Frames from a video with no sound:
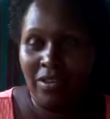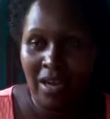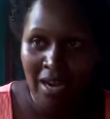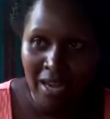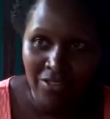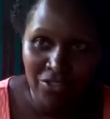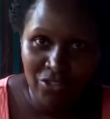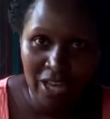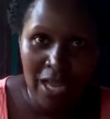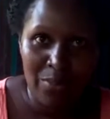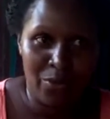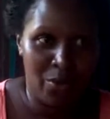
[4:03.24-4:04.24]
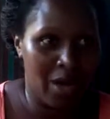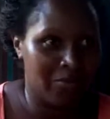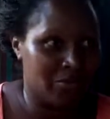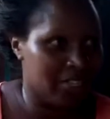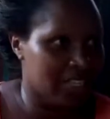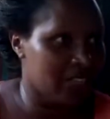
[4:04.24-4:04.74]
At lunchtime, you
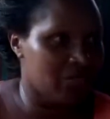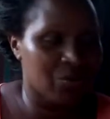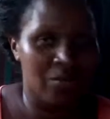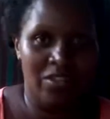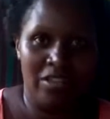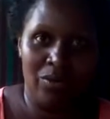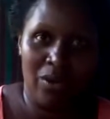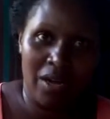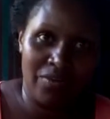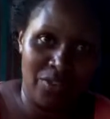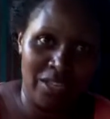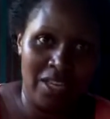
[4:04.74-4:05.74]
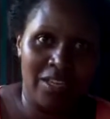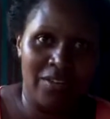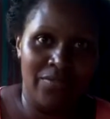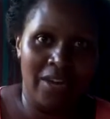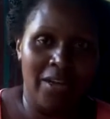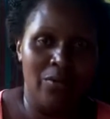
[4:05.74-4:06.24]
have to get water, you have to get the
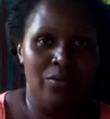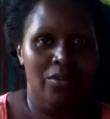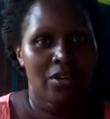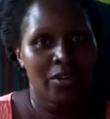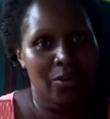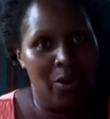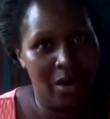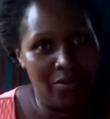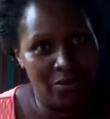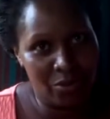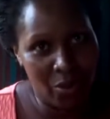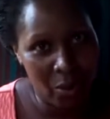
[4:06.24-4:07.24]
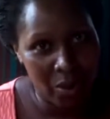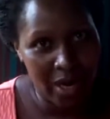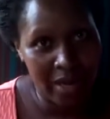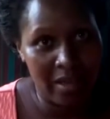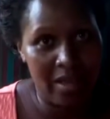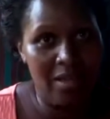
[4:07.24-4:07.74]
firewood, you have to cook
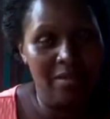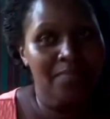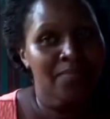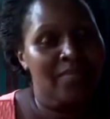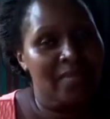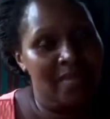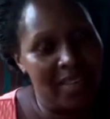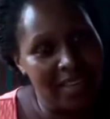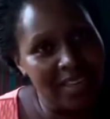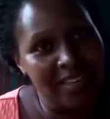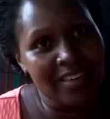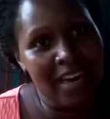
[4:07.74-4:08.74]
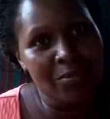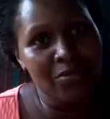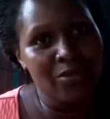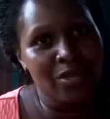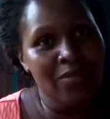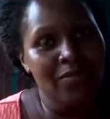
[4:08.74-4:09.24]
again. And then it comes
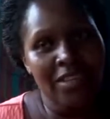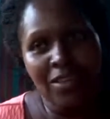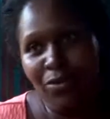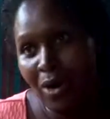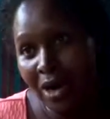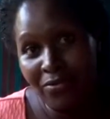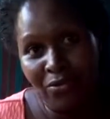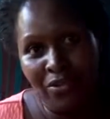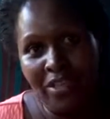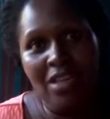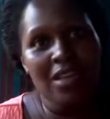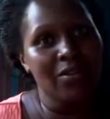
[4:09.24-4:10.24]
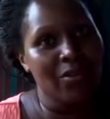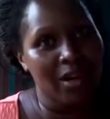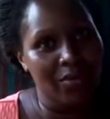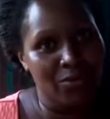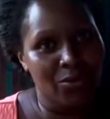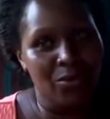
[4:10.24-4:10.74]
to evening, you have to dig, you
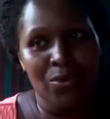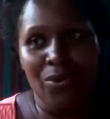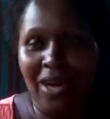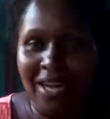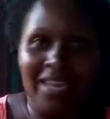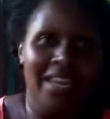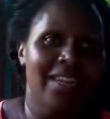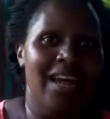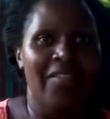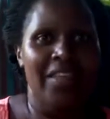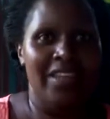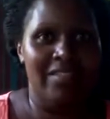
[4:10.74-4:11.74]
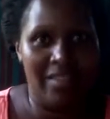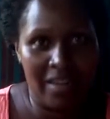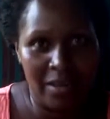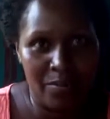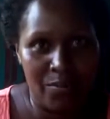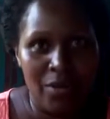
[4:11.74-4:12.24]
have to cook again, and then
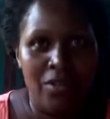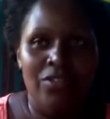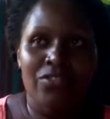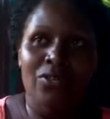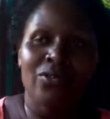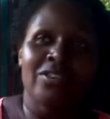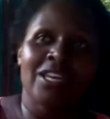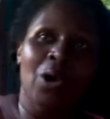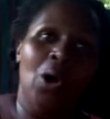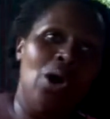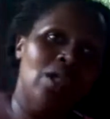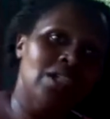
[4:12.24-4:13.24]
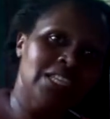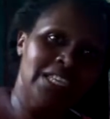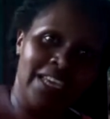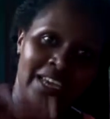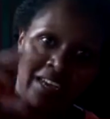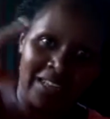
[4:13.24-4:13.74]
sleep. So the whole
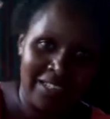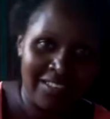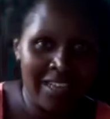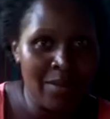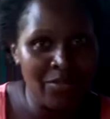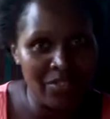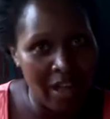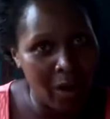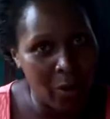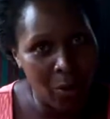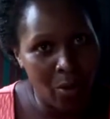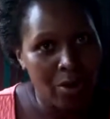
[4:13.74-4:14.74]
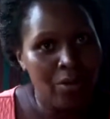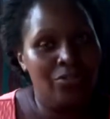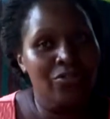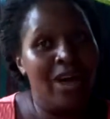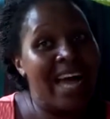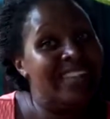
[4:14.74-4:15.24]
year, the same circle.
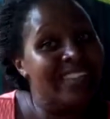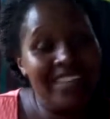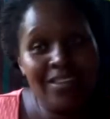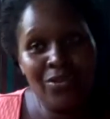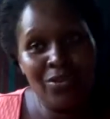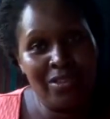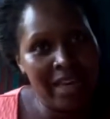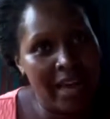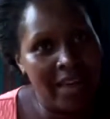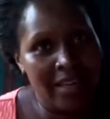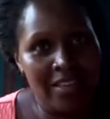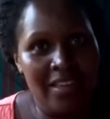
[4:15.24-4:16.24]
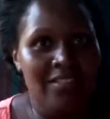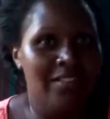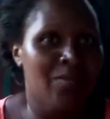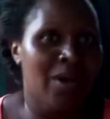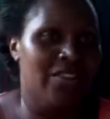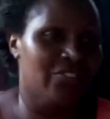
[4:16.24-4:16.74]
So until you die, just
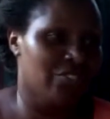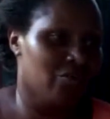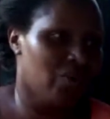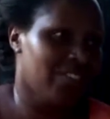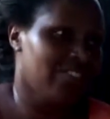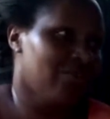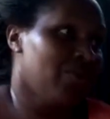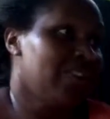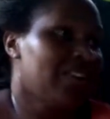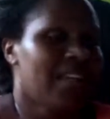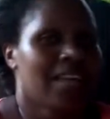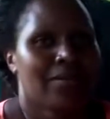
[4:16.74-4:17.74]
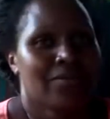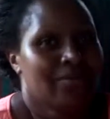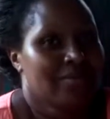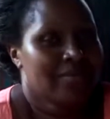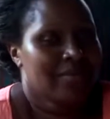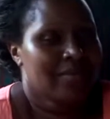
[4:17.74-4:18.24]
imagine what a life.